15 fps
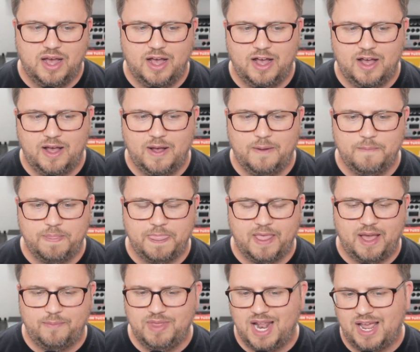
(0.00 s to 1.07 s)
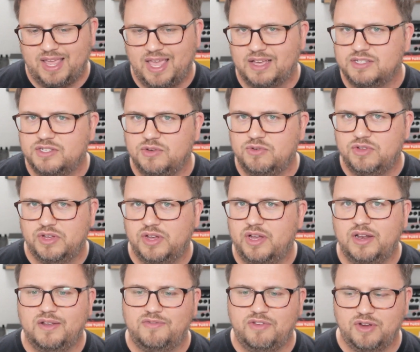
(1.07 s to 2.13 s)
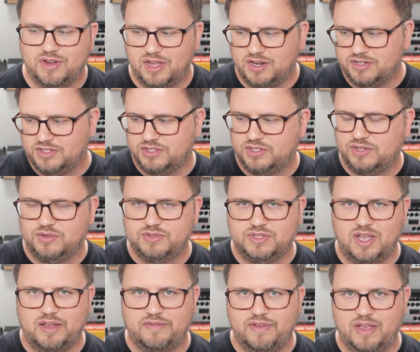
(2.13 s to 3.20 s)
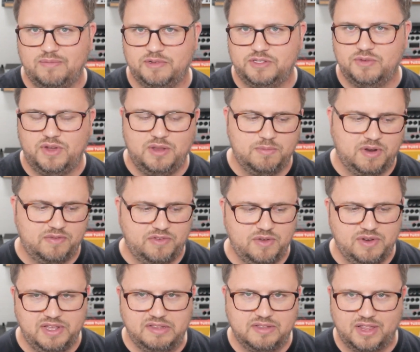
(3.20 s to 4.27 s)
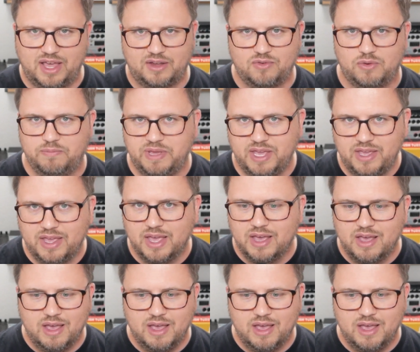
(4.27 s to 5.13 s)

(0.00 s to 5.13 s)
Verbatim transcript: Um, I mean, I guess you could if you're going to just do stuff in between, but if you need to like repeat,